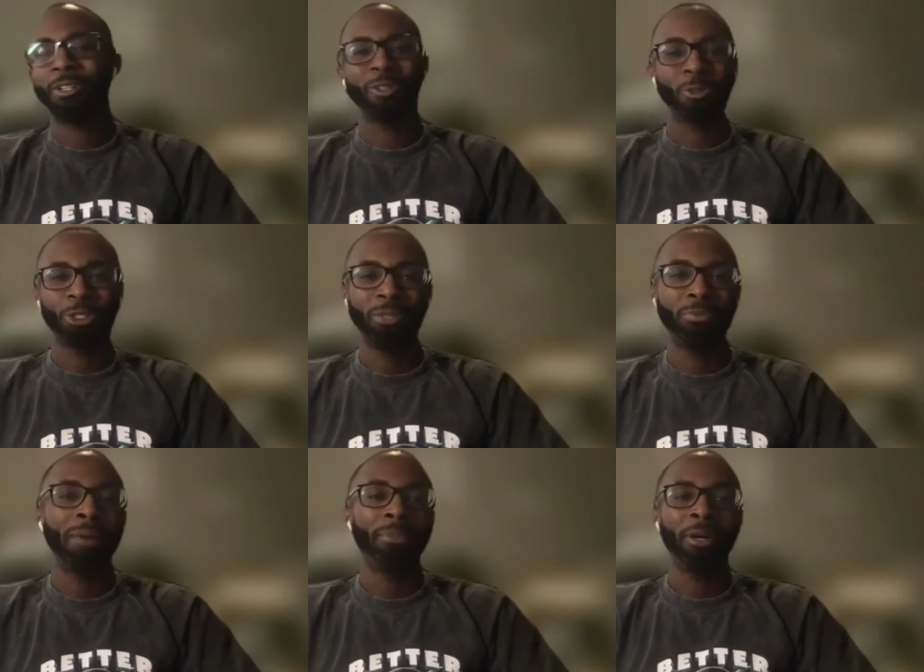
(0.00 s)
social should
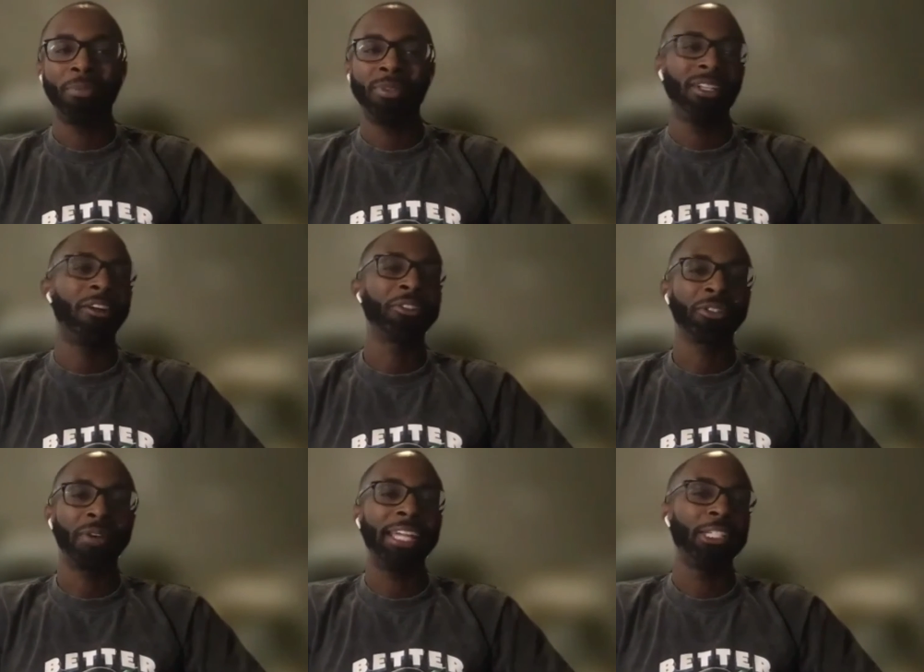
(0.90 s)
pop up, and then
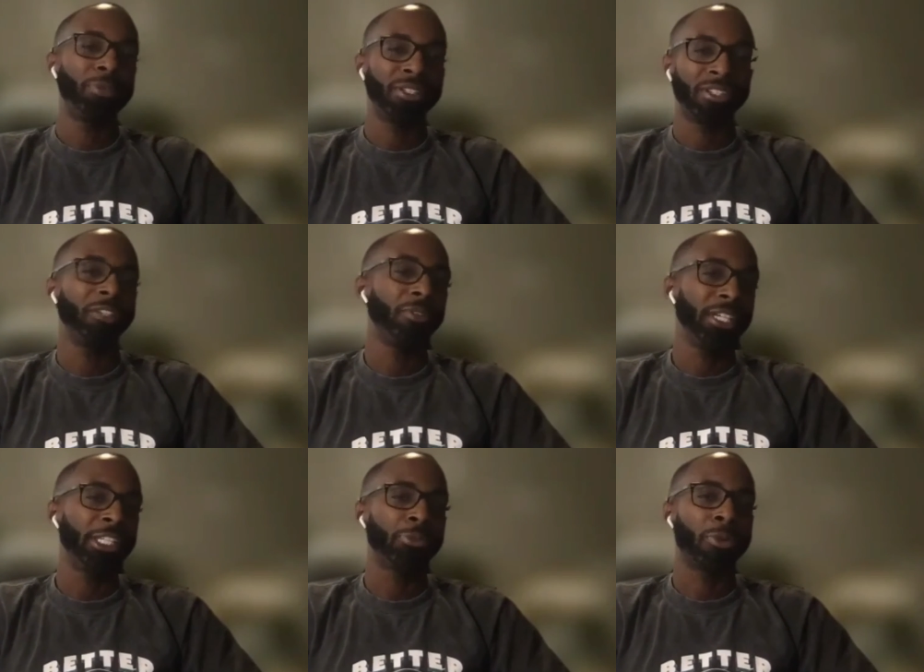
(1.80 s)
also
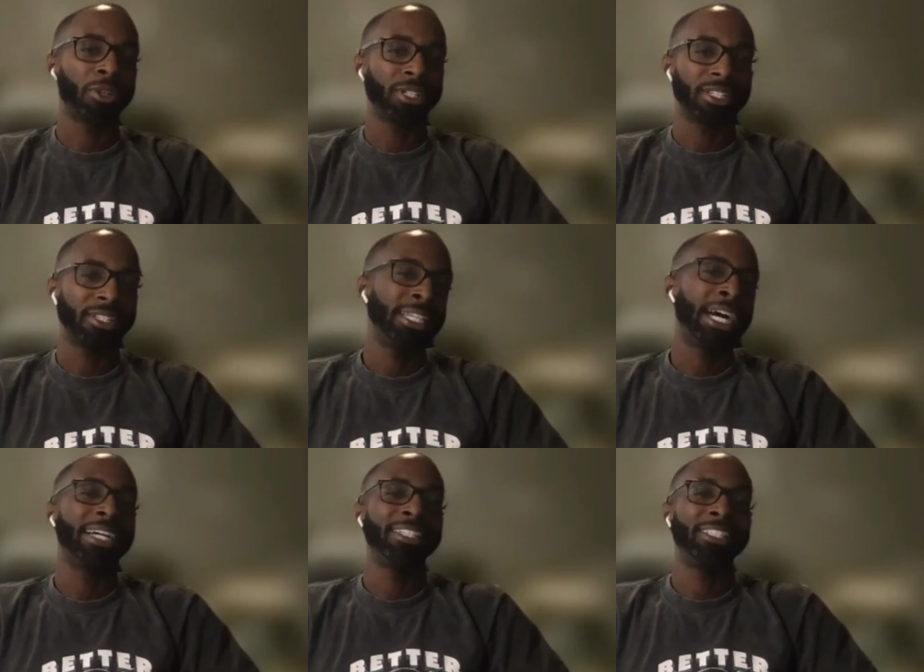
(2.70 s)

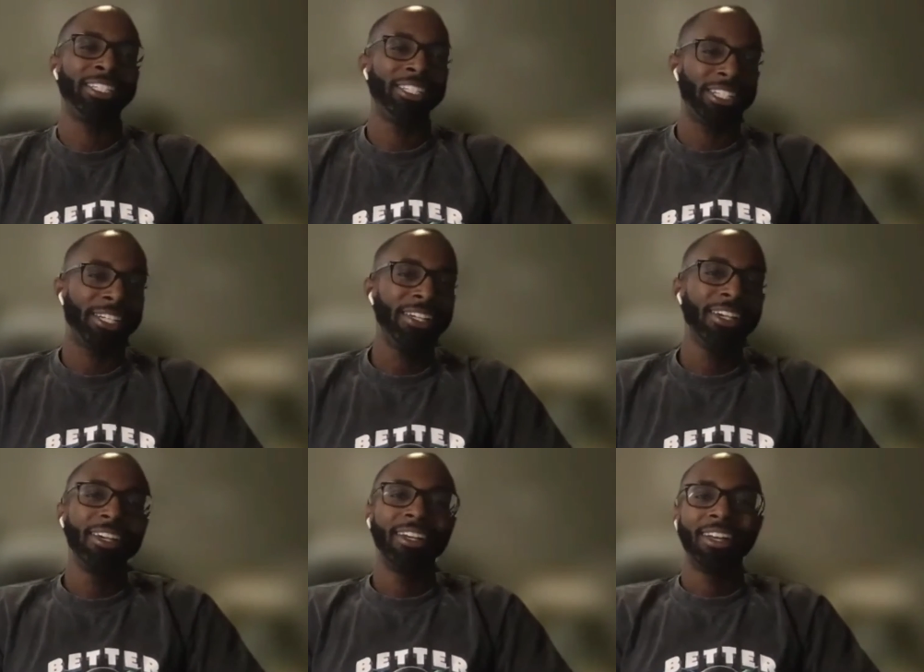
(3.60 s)
HBCUesports.gg
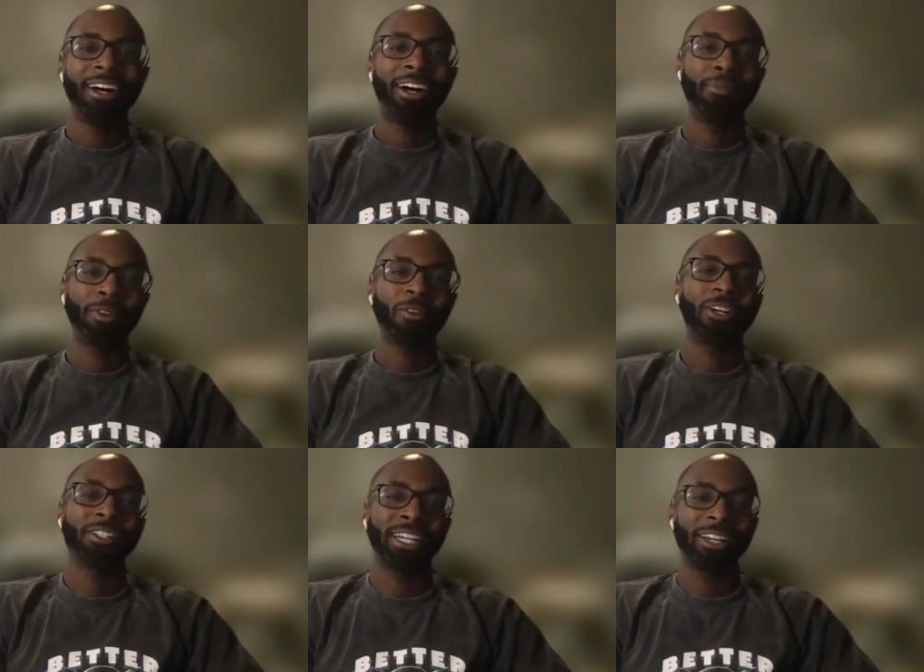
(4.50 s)

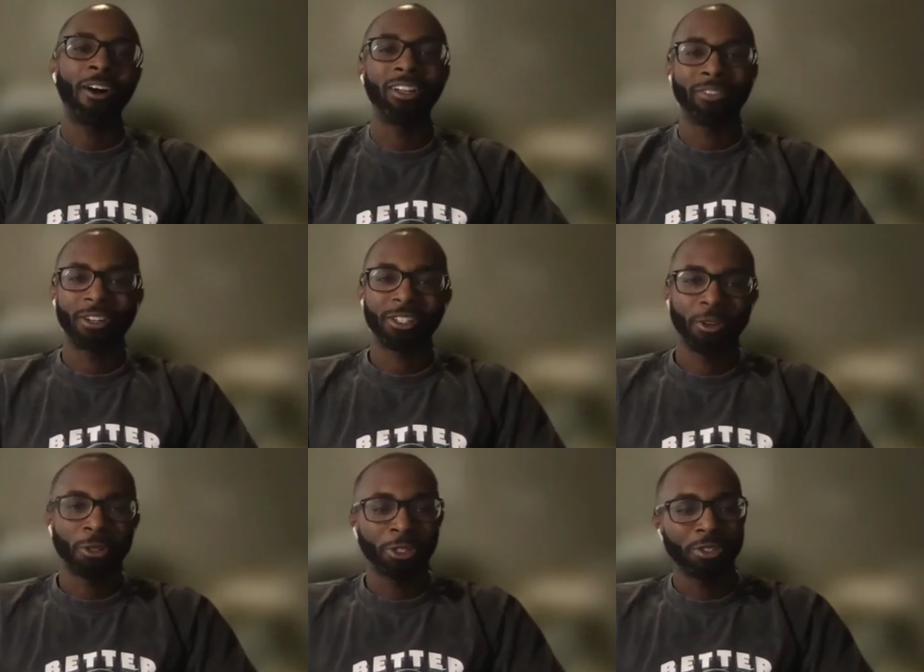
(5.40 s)
across like all of our
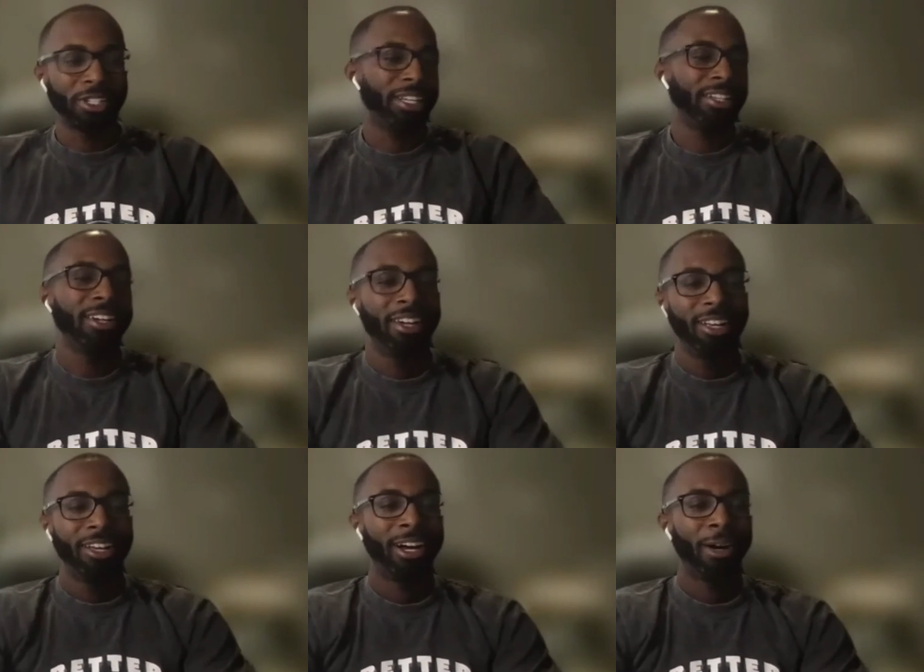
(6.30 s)
socials. And
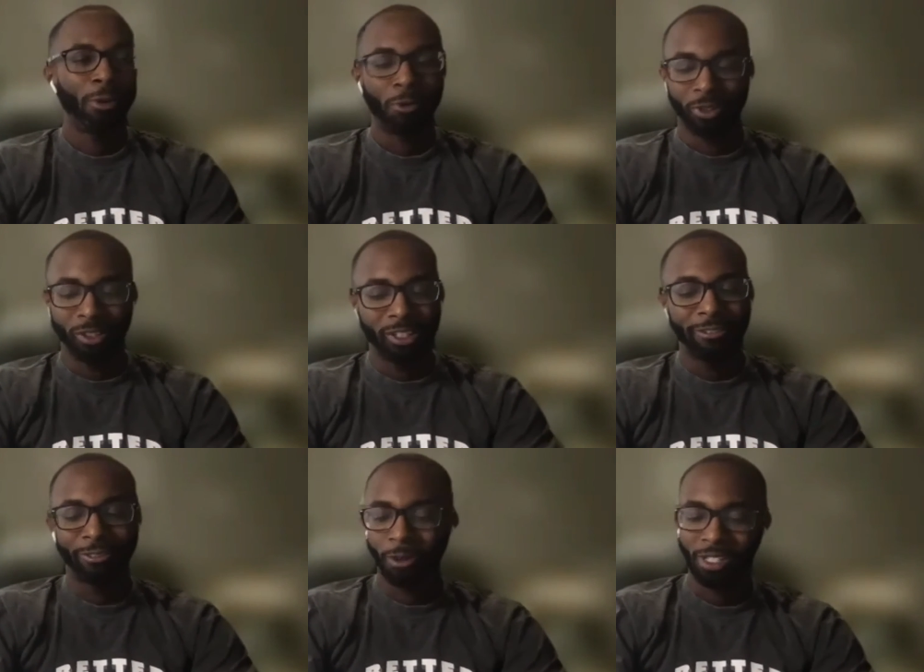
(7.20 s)
we're really looking
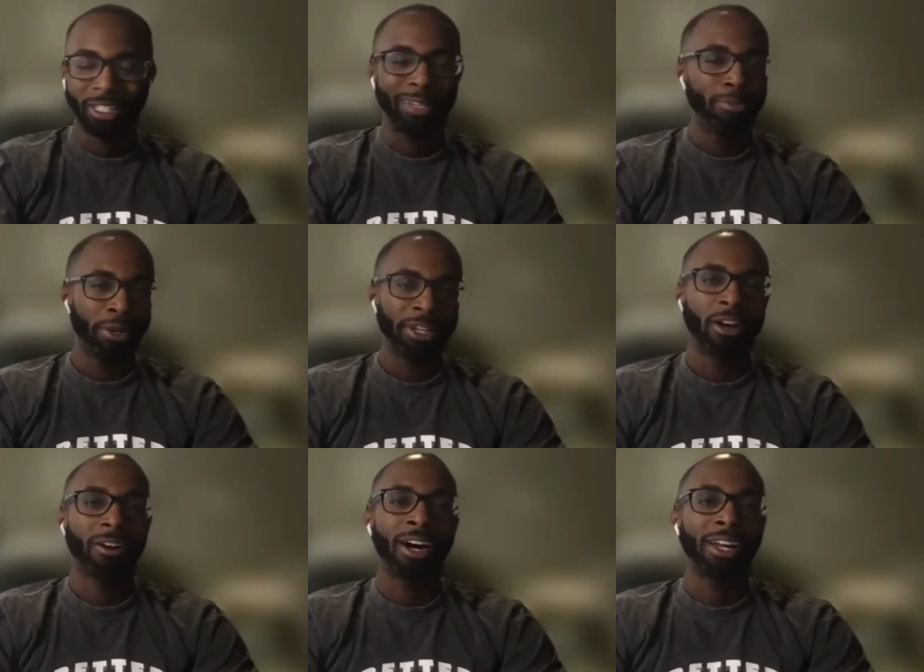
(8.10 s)
forward to like building
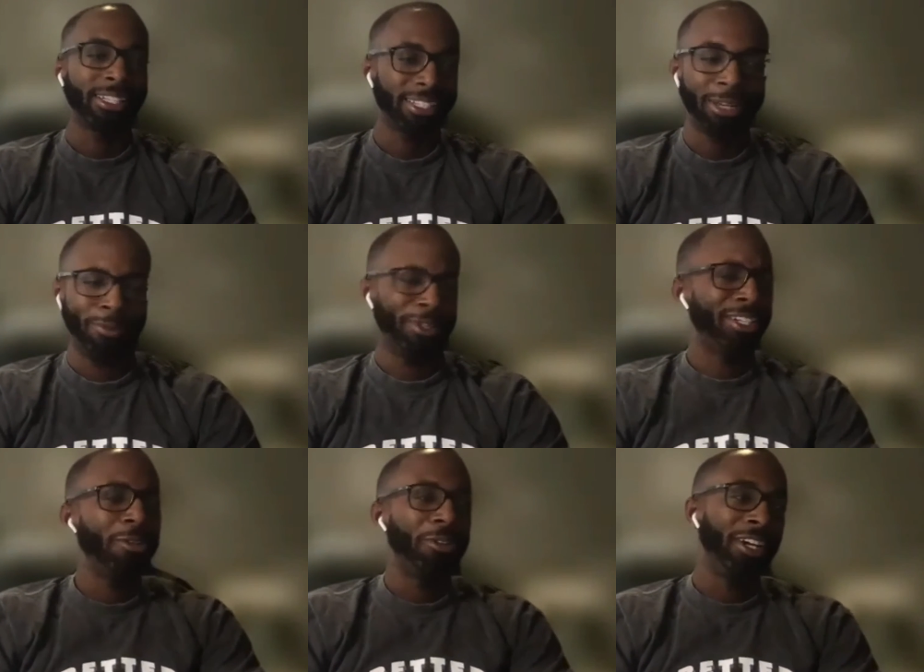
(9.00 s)
our audience. Again, we're
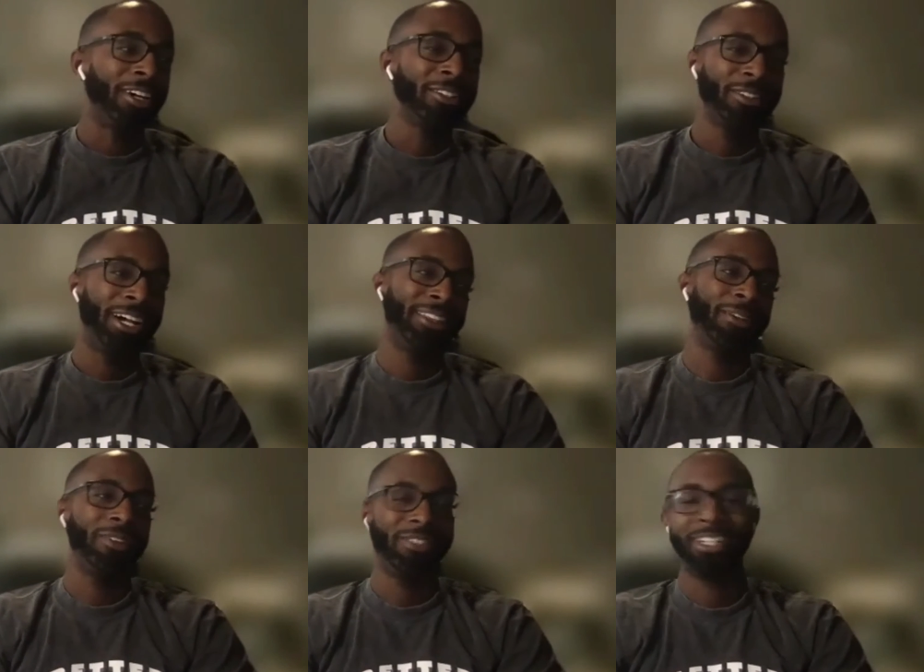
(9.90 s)
still young. I think
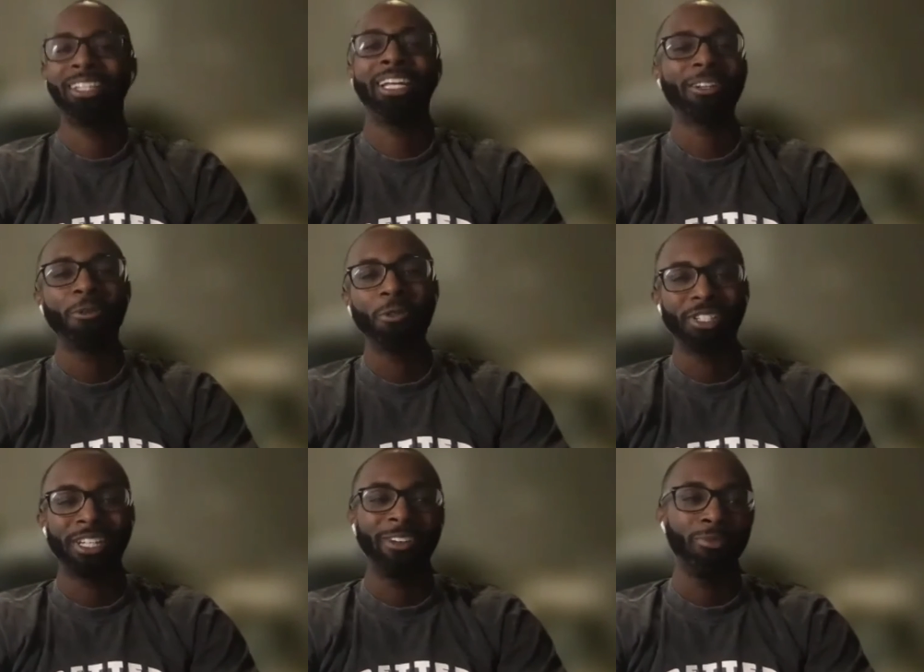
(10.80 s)
we've done a lot of cool
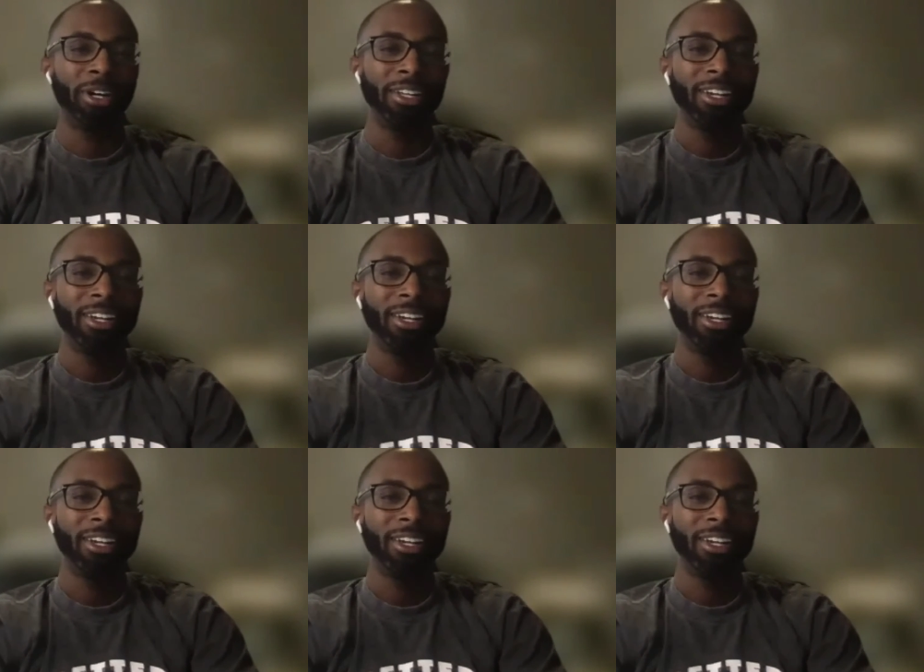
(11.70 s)
stuff, but